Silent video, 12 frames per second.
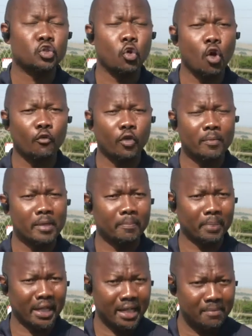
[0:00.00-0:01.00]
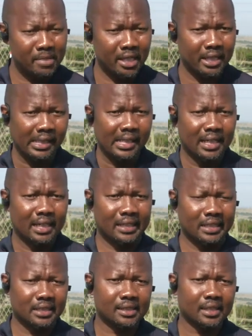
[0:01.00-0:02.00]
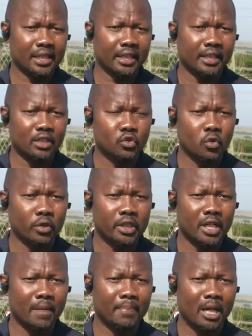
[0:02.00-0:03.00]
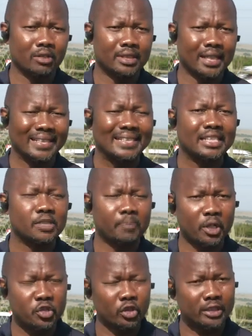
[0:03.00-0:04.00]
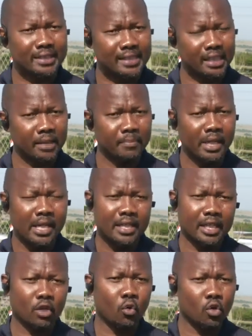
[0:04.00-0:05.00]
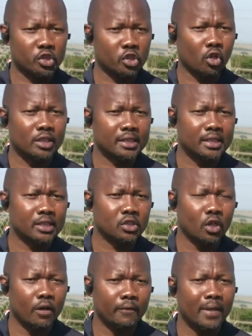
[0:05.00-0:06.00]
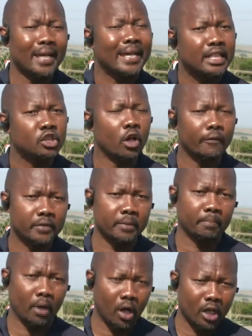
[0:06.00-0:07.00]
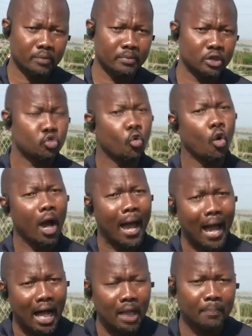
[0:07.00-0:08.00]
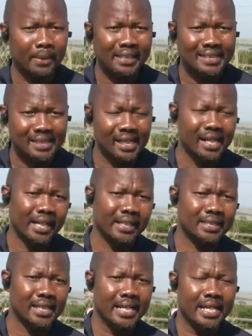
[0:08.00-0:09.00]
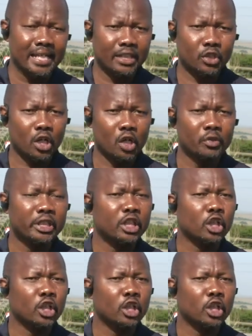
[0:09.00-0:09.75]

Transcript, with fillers: talk from the Premier uh, yesterday, uh, talking about a special team that also consists of uh, heads of department to help accelerate not only